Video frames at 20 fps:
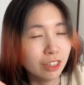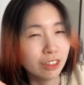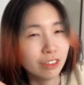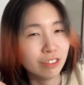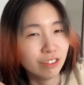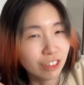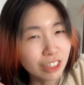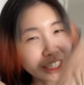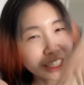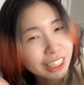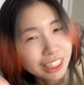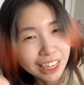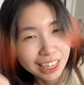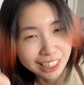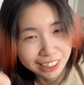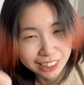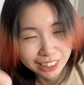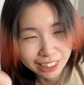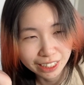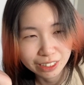really
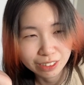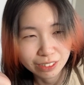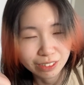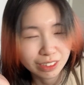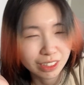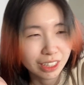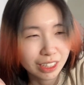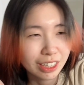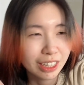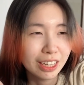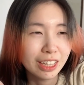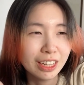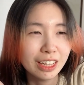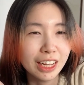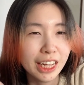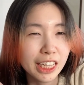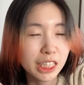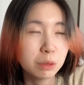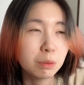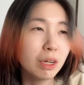dies down.
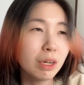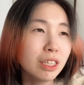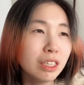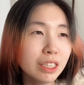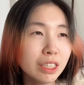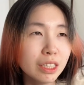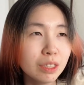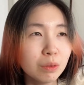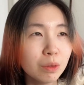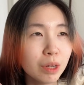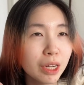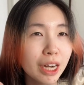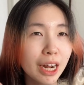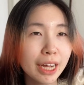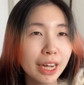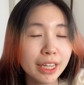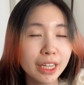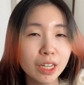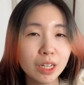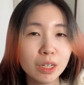Especially when I
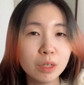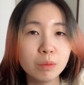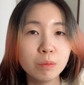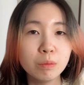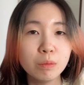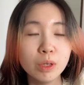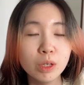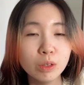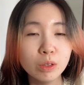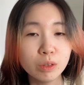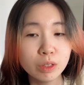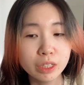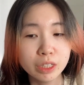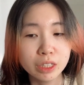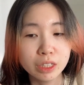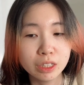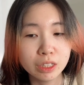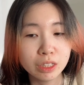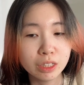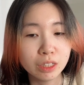am
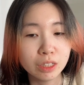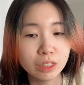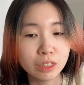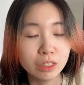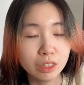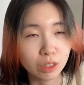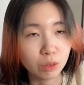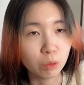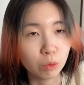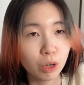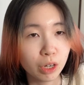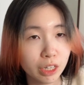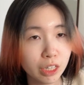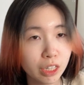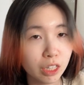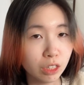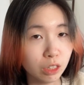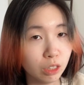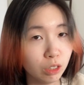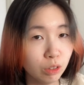only like working
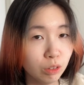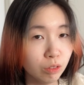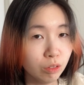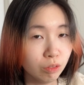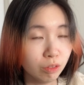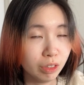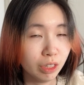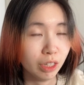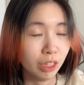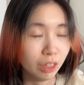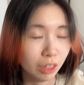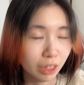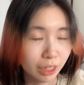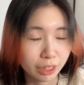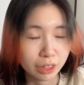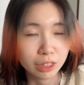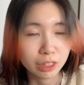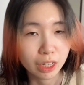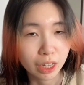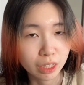alone in
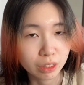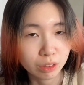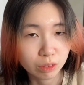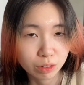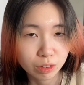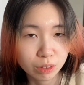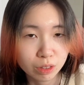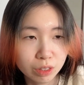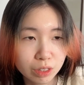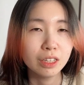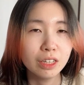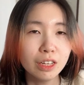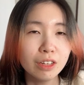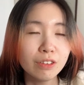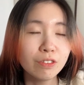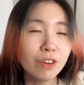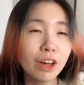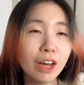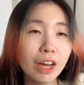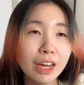like the house. If
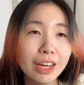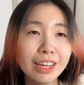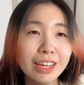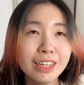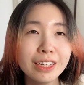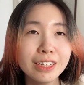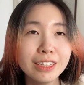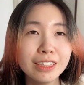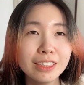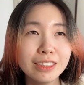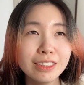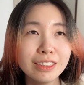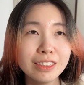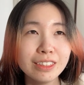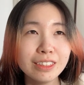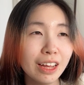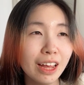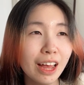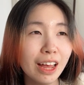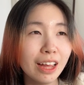I
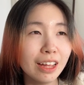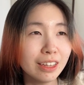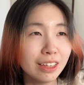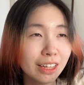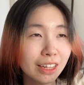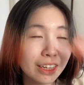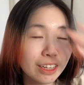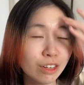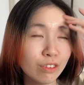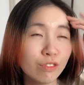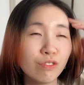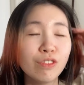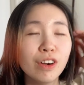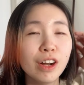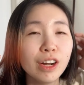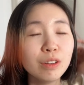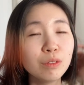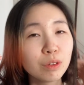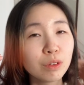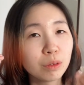had like a
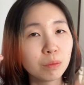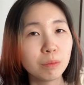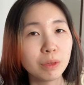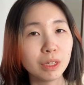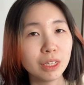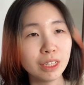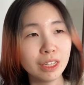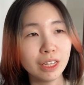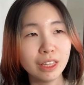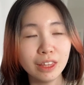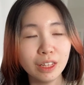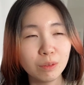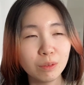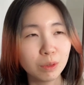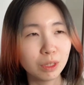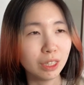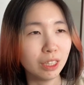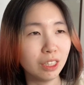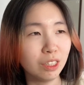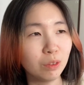friend with me and then
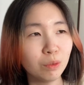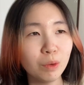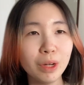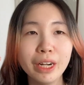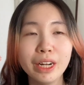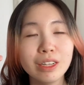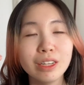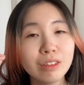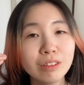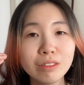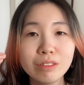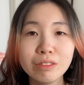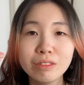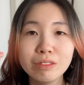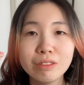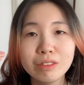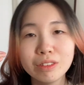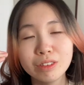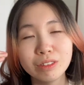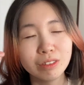we like went out
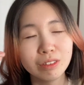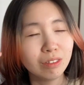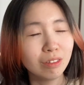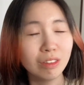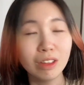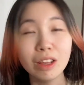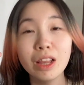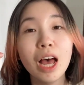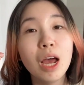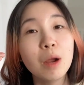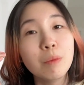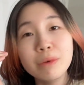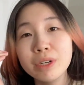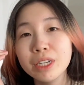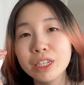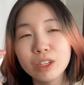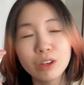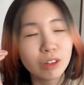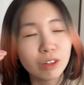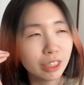to the
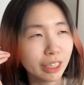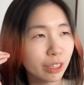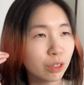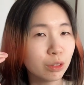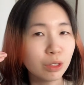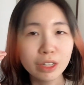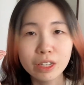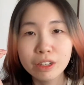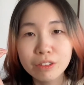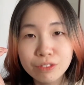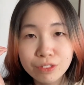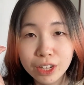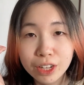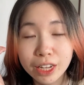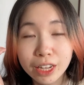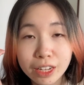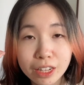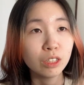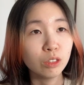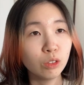library or like to a
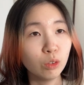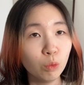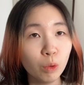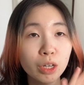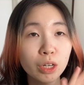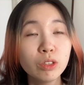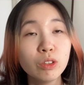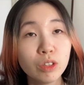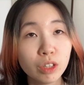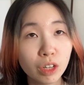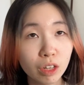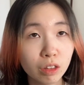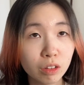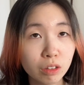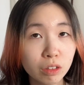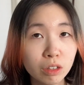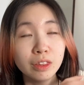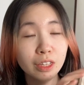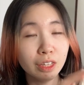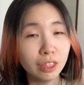cafe to work
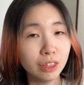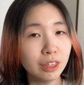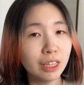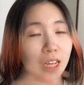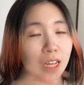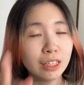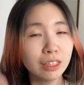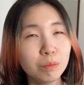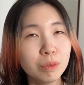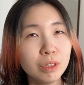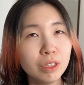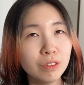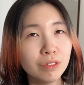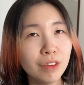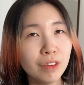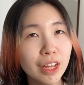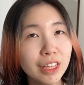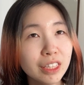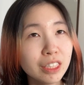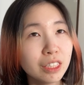together, then that
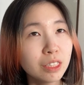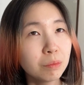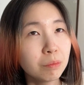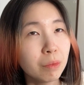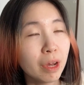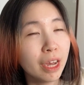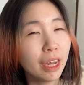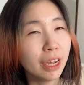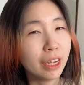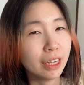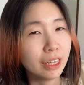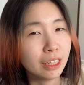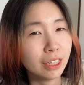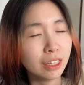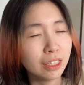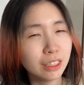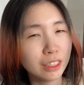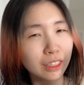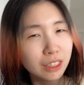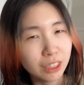prevents
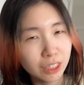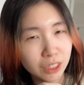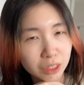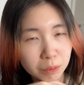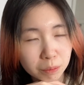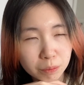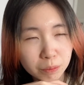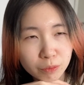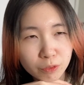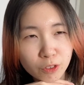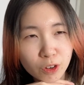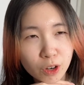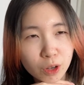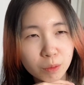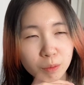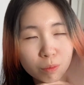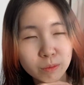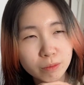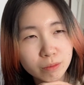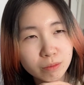my dip
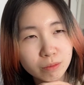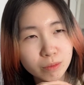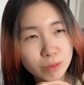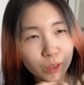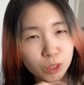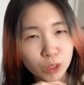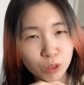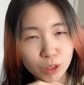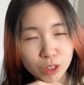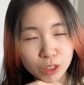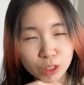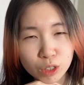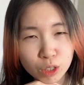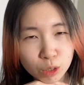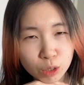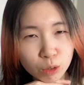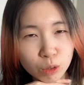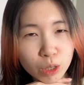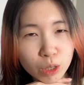from going too